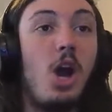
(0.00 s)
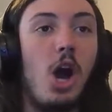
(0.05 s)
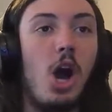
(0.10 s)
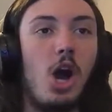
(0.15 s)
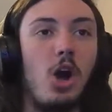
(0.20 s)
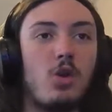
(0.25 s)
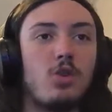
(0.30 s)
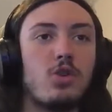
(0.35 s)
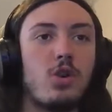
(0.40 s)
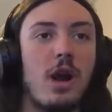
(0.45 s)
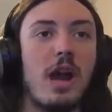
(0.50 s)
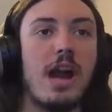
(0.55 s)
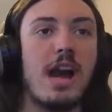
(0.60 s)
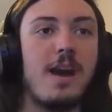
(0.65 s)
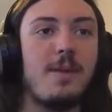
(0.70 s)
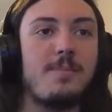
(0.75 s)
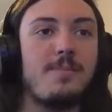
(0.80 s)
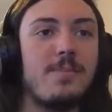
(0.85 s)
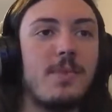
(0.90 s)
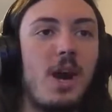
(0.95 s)
Oh,
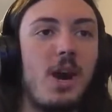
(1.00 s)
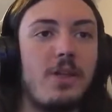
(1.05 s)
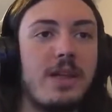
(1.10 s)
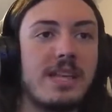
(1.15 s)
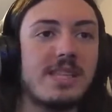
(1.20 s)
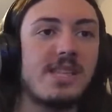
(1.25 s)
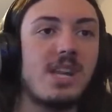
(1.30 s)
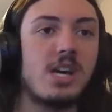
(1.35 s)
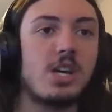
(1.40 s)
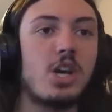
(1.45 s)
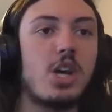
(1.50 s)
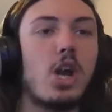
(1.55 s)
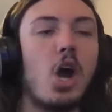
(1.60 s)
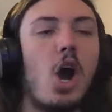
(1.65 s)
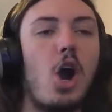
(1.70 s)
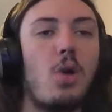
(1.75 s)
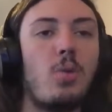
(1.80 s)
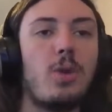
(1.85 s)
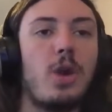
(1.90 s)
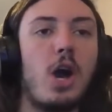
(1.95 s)
crap. Oh, that's not good.
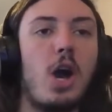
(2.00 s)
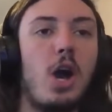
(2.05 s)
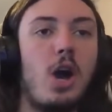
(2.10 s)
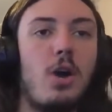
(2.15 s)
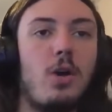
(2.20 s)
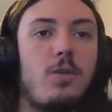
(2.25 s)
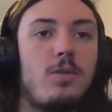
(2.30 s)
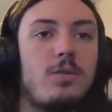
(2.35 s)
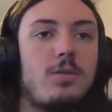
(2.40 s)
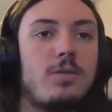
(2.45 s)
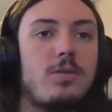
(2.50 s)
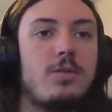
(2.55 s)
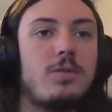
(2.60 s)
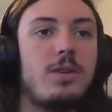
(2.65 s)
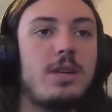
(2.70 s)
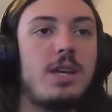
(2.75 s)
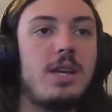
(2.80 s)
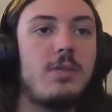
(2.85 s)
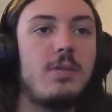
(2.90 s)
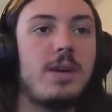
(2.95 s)
Oh, no. Uh-oh.
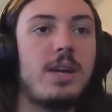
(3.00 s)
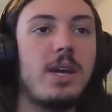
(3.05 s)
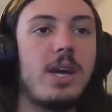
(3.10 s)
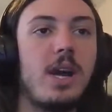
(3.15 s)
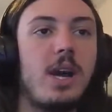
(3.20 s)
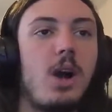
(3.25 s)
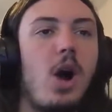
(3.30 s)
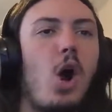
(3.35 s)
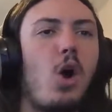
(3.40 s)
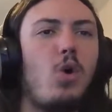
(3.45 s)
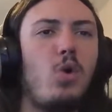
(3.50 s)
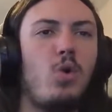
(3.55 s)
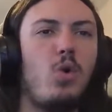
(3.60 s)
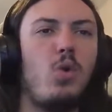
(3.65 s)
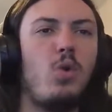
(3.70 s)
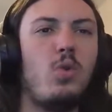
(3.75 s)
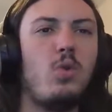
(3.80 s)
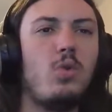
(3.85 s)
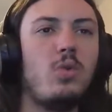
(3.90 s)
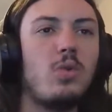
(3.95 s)
Here we go.
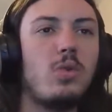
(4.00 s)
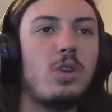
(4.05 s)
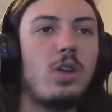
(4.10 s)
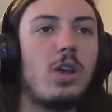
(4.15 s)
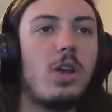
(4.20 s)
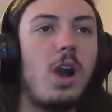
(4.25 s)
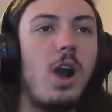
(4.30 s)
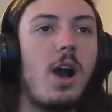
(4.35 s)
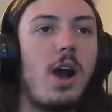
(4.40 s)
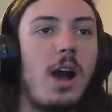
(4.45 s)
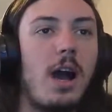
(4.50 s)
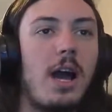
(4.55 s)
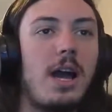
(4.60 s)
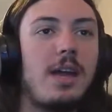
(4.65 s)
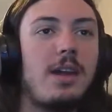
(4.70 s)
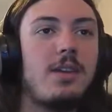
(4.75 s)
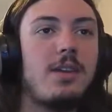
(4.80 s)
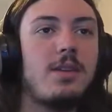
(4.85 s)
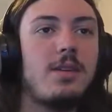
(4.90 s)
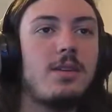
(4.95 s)
Oh,
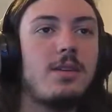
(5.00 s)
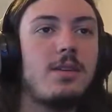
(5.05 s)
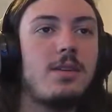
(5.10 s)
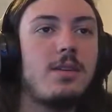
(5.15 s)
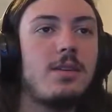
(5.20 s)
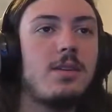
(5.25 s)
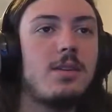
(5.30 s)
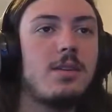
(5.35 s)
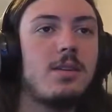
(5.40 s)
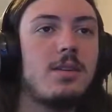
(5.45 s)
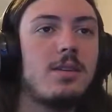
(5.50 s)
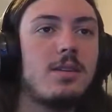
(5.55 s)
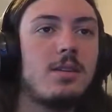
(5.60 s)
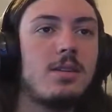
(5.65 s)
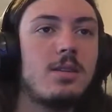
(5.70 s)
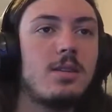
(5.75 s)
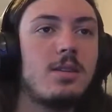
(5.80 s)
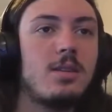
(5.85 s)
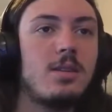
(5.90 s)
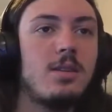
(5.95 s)
God.
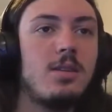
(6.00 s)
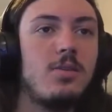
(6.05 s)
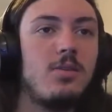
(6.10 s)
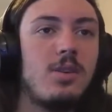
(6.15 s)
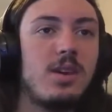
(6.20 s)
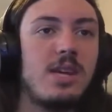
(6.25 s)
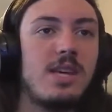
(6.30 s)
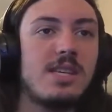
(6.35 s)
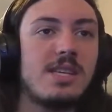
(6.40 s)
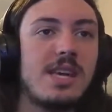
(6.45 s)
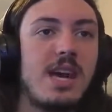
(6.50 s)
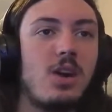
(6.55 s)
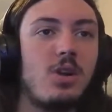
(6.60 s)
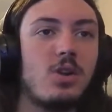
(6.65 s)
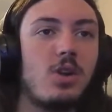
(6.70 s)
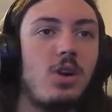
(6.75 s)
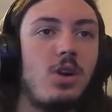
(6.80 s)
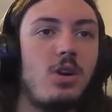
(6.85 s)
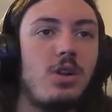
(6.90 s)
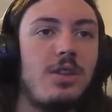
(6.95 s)
Well, he's
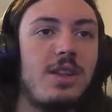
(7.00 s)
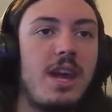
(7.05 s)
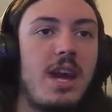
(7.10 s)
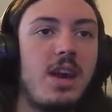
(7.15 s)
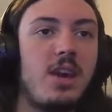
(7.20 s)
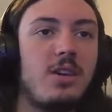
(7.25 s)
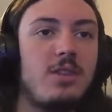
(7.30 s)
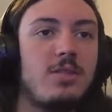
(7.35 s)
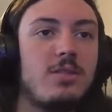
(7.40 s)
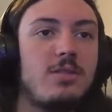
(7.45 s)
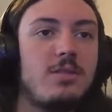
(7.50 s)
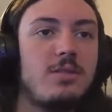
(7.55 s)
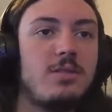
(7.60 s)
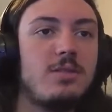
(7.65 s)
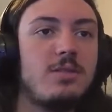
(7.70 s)
out cold now.